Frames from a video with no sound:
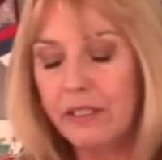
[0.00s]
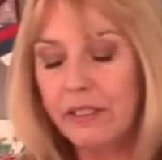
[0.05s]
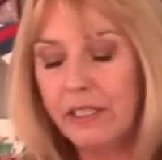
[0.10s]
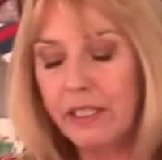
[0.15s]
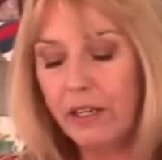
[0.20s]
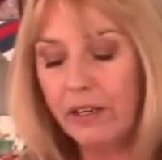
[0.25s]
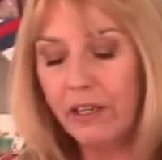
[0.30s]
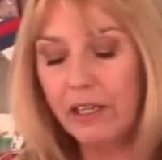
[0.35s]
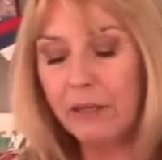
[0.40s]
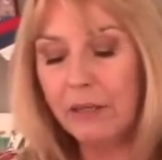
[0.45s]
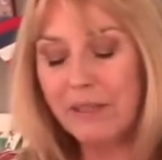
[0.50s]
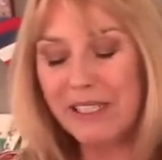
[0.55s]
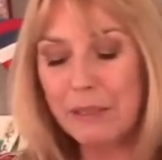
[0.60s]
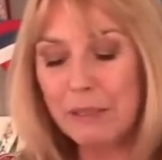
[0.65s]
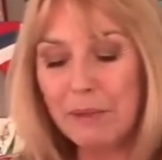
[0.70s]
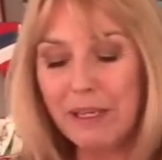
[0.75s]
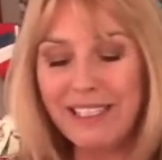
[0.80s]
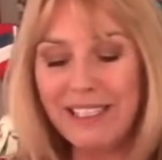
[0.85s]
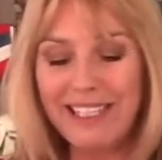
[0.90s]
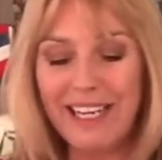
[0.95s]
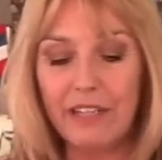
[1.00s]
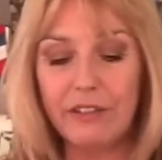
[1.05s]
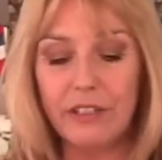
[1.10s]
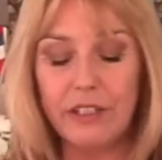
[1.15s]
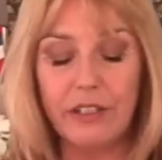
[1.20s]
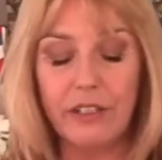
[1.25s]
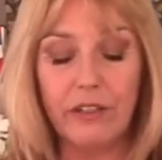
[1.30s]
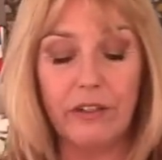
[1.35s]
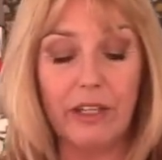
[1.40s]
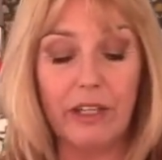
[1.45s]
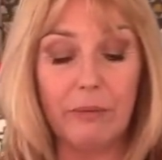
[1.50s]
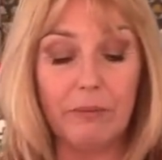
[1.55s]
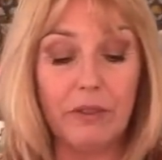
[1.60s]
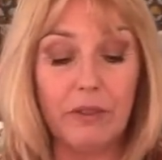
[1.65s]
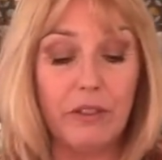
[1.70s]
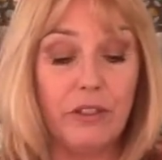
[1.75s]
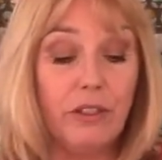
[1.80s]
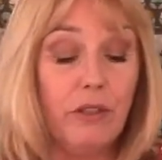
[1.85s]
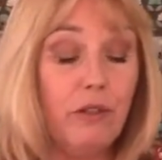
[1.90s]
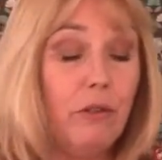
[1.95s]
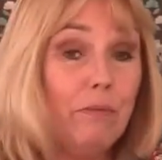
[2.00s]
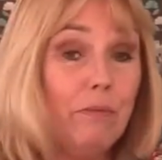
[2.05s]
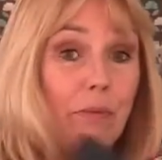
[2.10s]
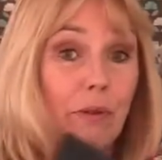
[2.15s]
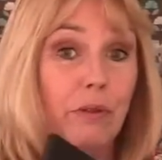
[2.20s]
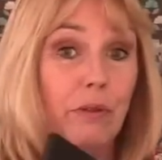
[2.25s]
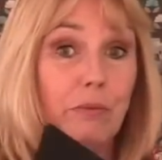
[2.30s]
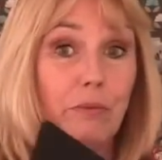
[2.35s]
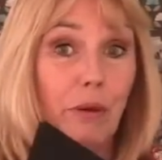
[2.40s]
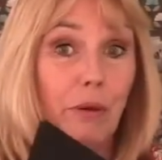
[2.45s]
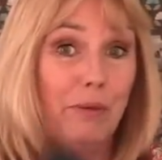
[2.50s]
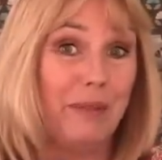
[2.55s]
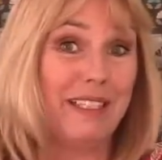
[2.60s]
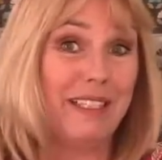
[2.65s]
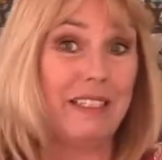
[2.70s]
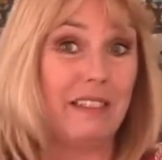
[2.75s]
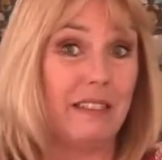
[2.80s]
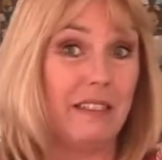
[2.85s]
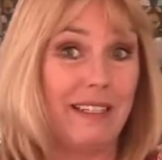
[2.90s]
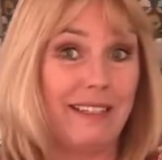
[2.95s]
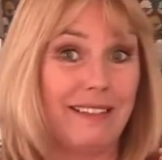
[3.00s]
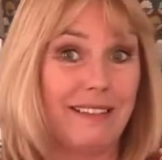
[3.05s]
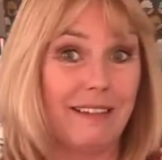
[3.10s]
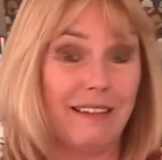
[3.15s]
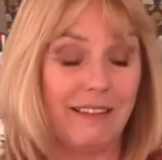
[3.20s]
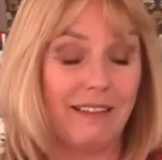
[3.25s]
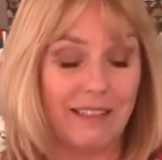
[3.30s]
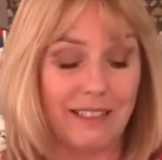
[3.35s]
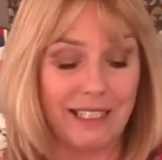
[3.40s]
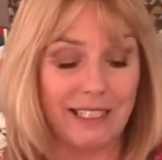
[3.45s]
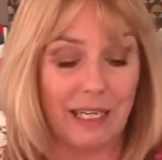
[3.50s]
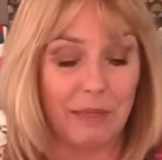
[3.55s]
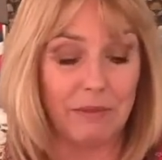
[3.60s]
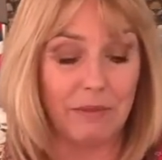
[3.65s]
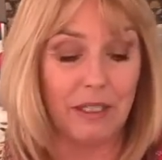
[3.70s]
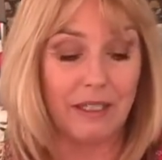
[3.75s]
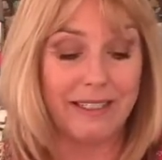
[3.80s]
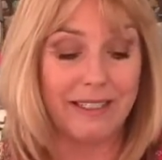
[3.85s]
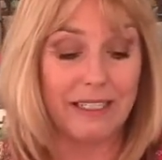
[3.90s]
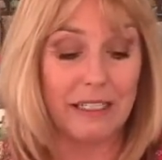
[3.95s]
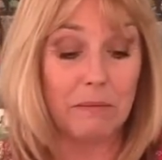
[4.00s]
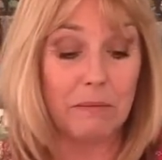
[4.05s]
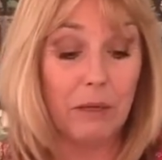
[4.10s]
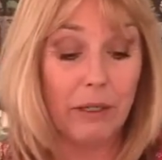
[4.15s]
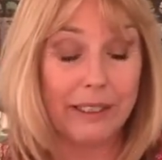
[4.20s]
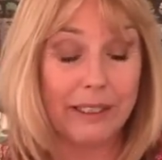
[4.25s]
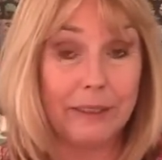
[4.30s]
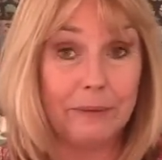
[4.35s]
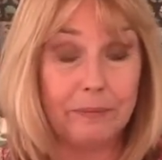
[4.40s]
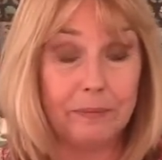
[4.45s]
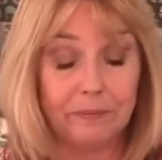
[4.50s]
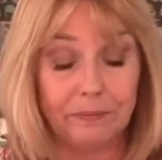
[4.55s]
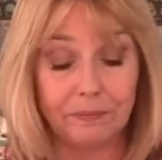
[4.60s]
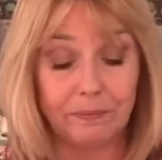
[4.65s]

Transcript: So, and I'm explaining how to do that because your book probably isn't exactly the same size as mine.